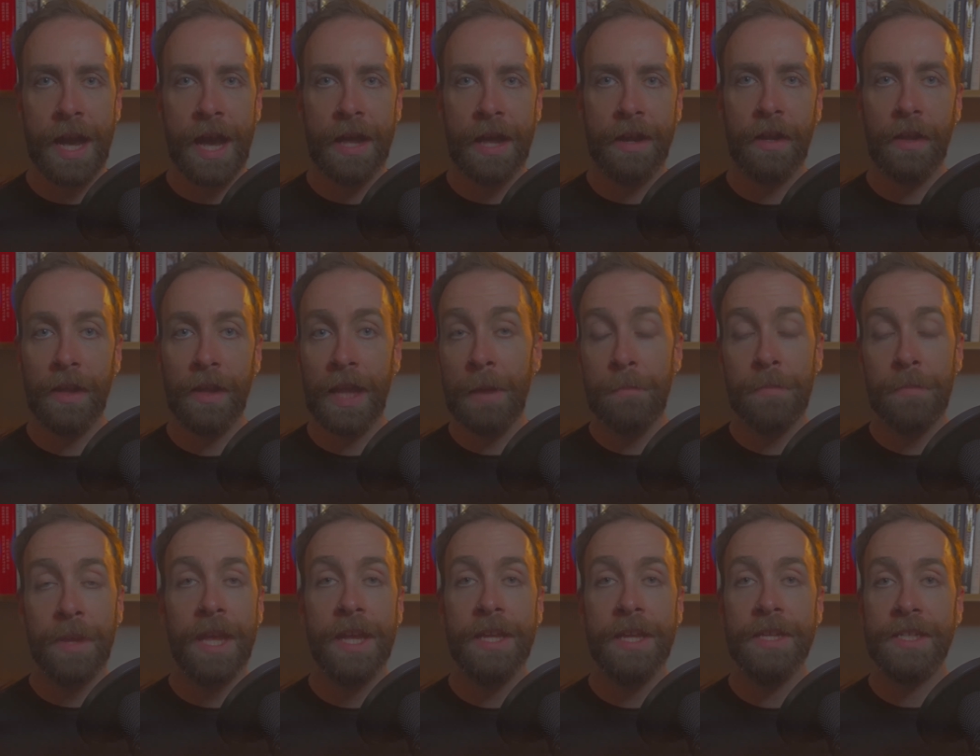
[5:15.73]
Anna
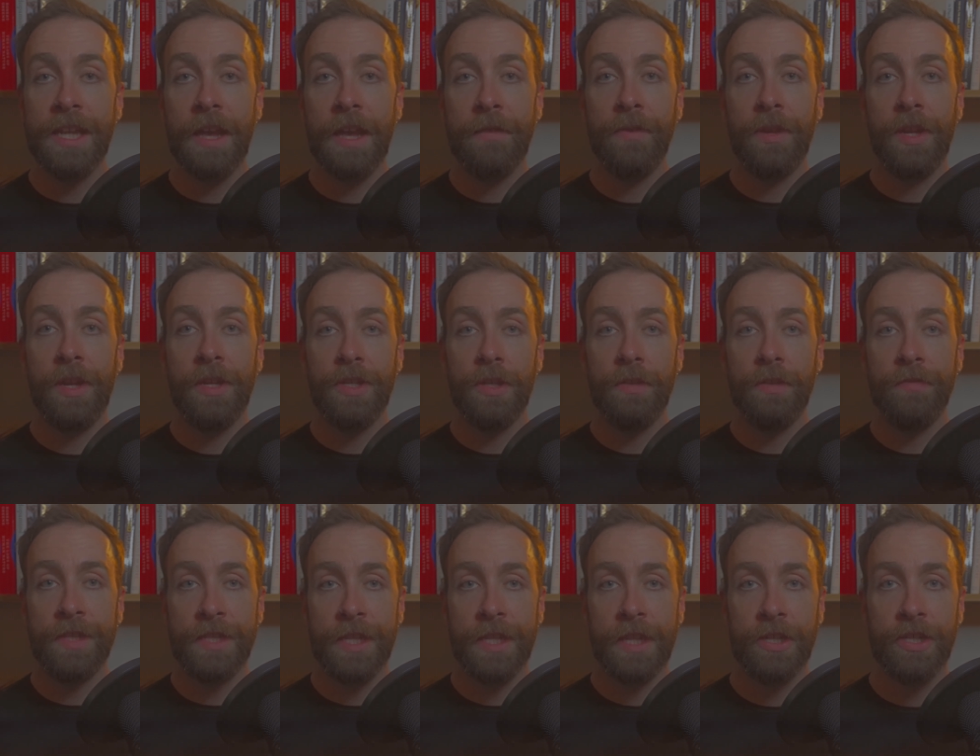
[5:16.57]
Lembke's definition of
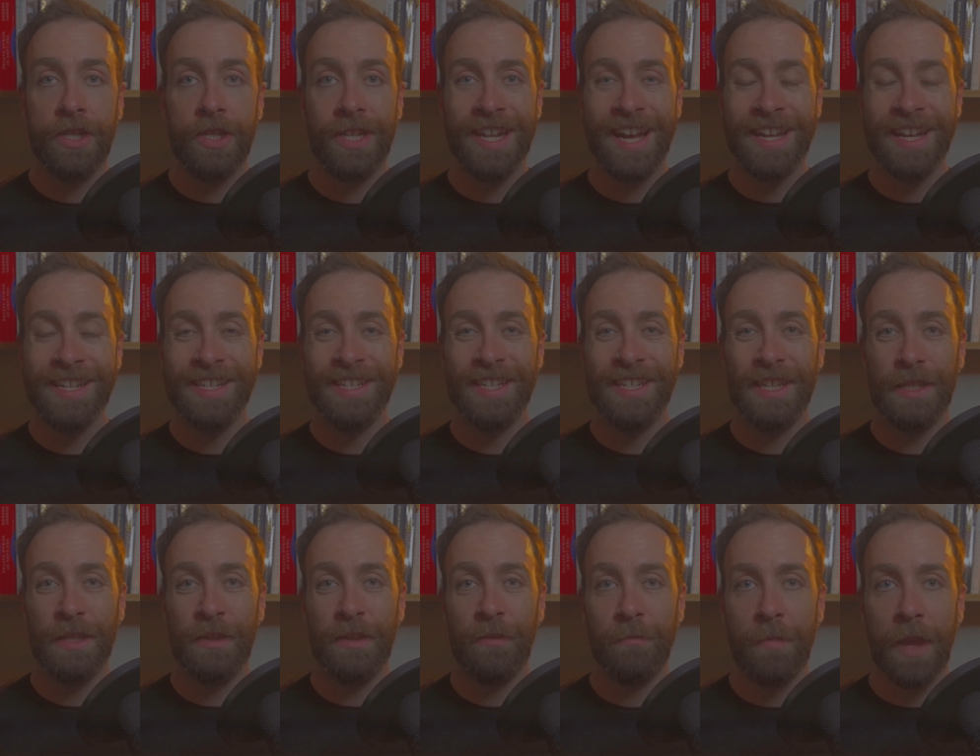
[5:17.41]
addiction and
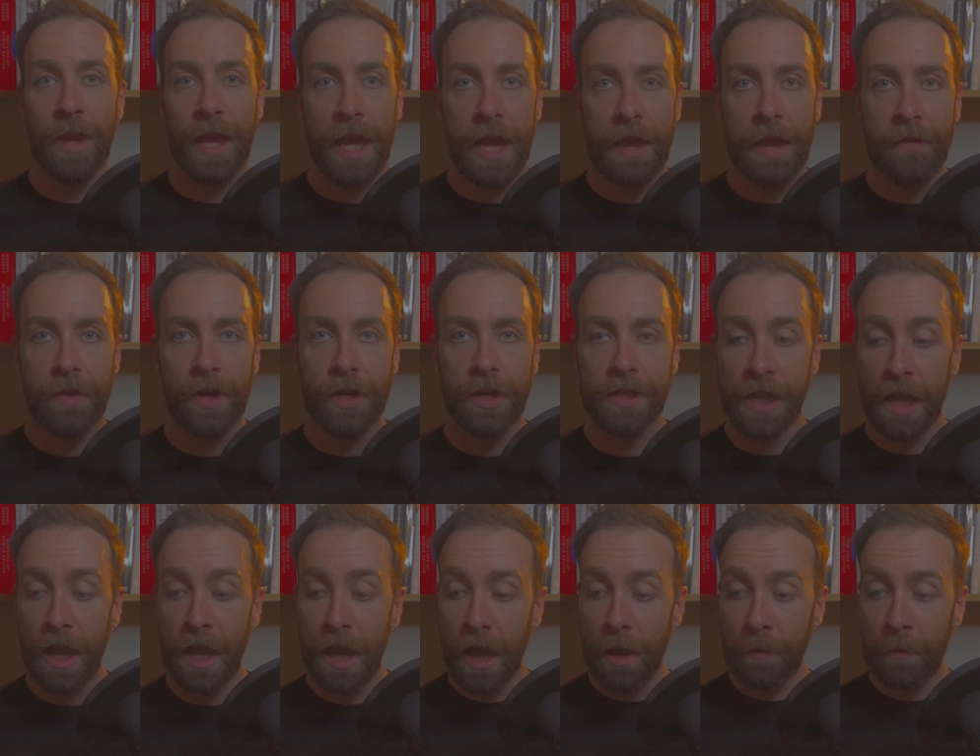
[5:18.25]
addictive behaviours
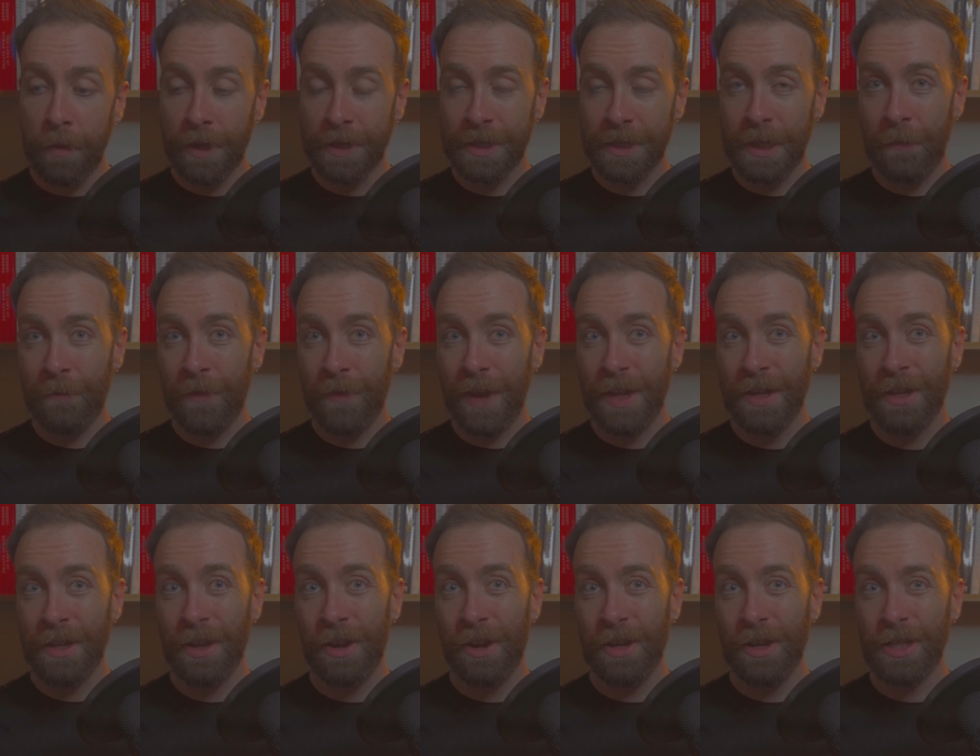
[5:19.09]
because I
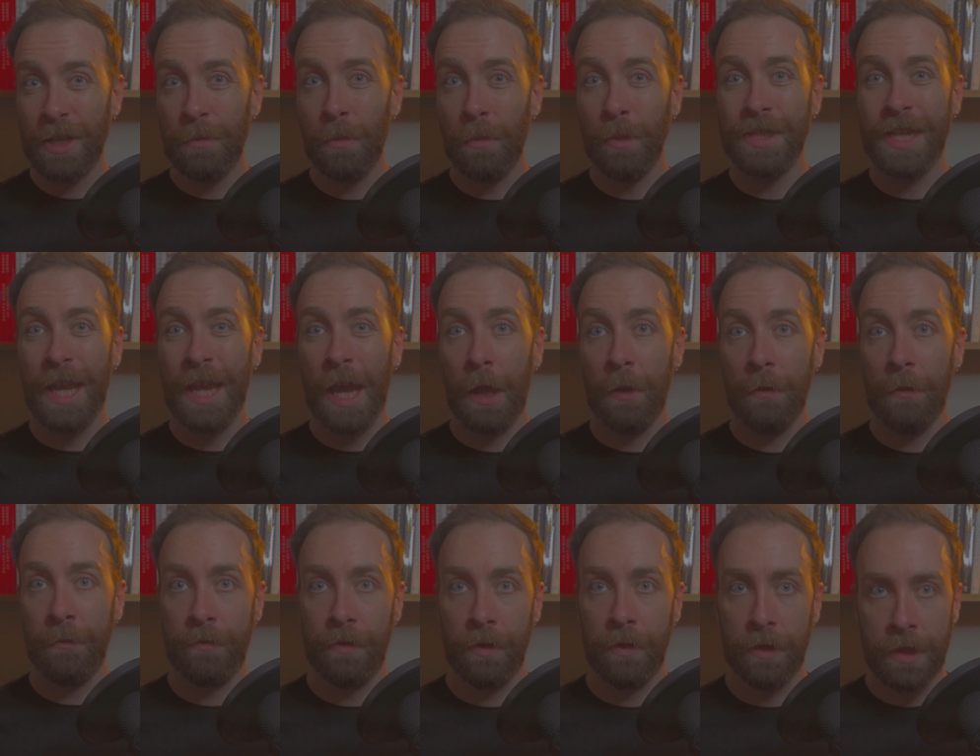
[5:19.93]
find hers the most
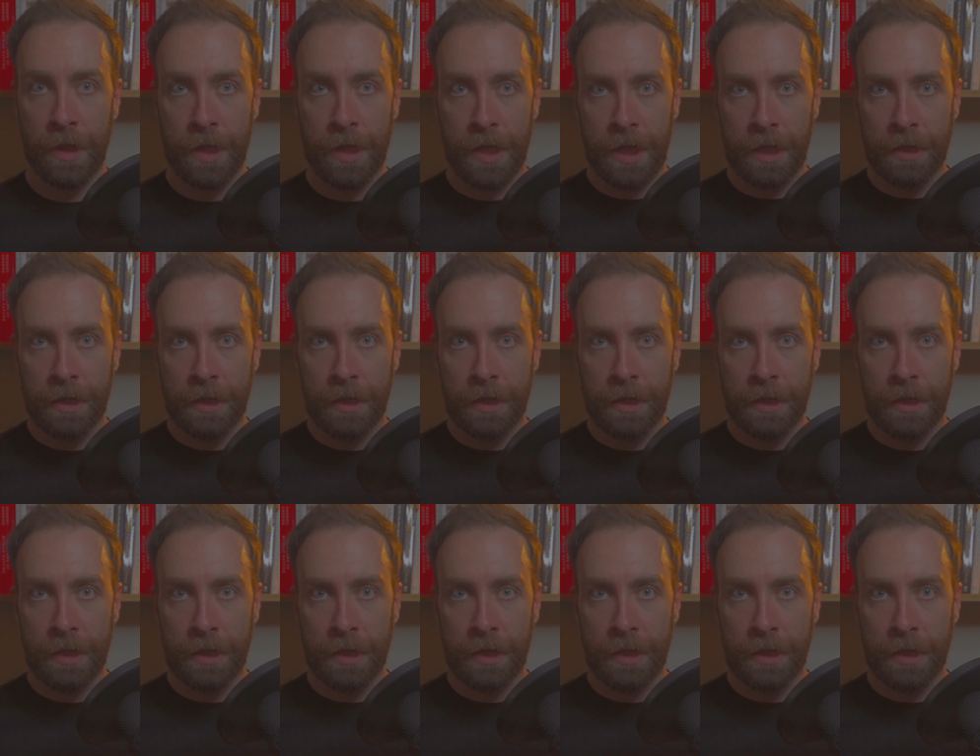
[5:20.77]
helpful.